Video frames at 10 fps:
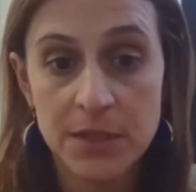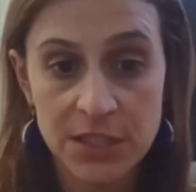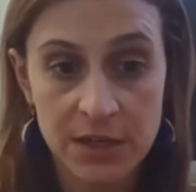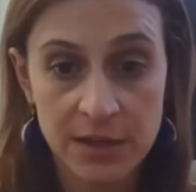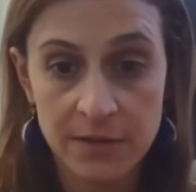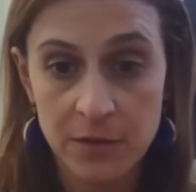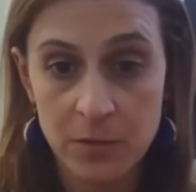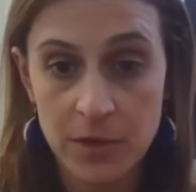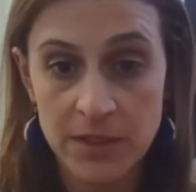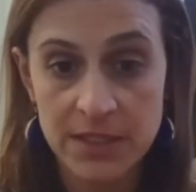sharing for
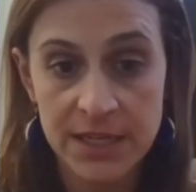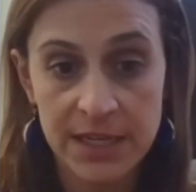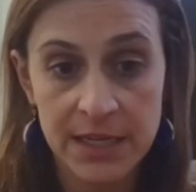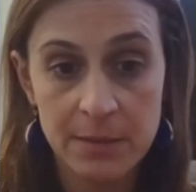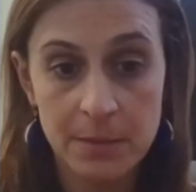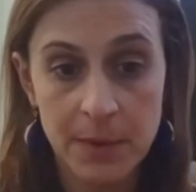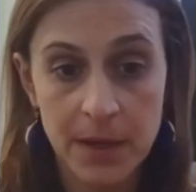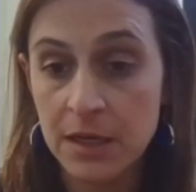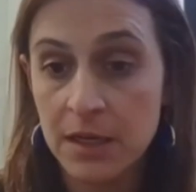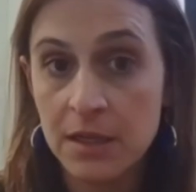1 second,
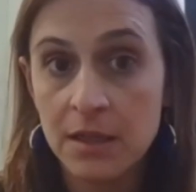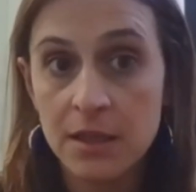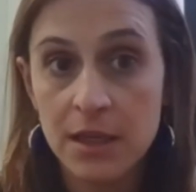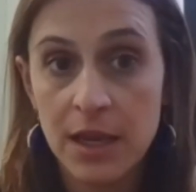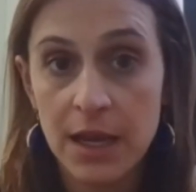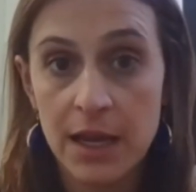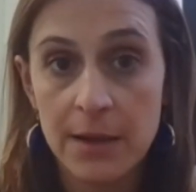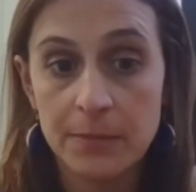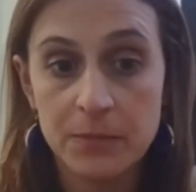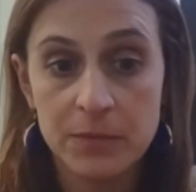but
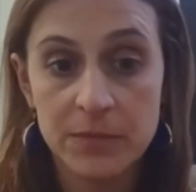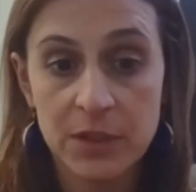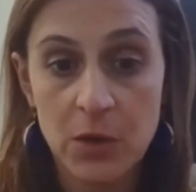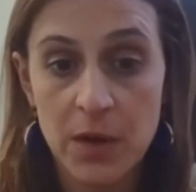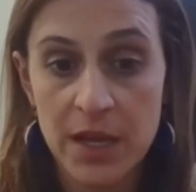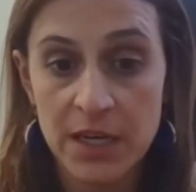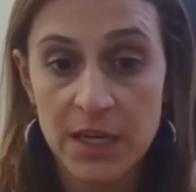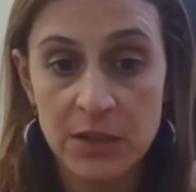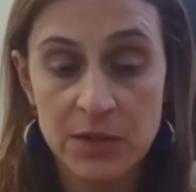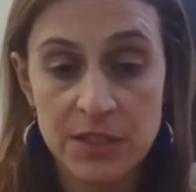go ahead
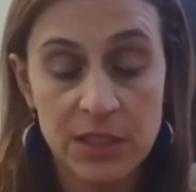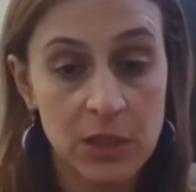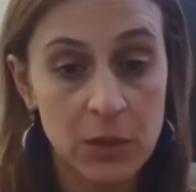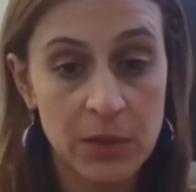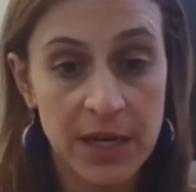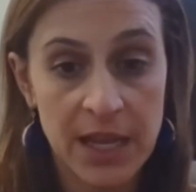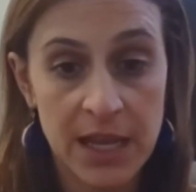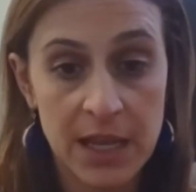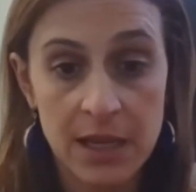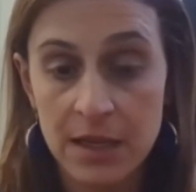and use the
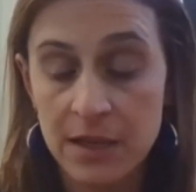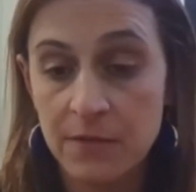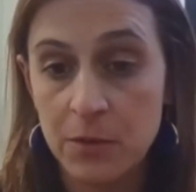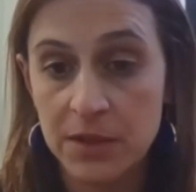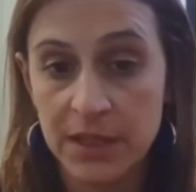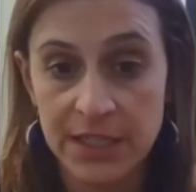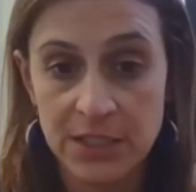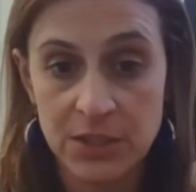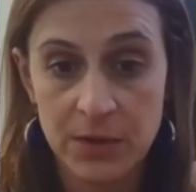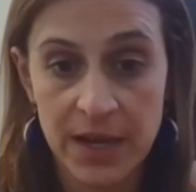Q&A if you would
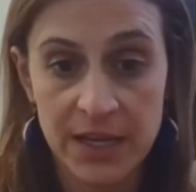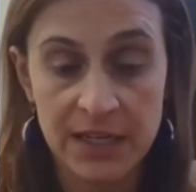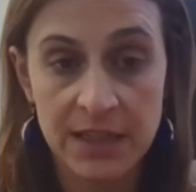like to add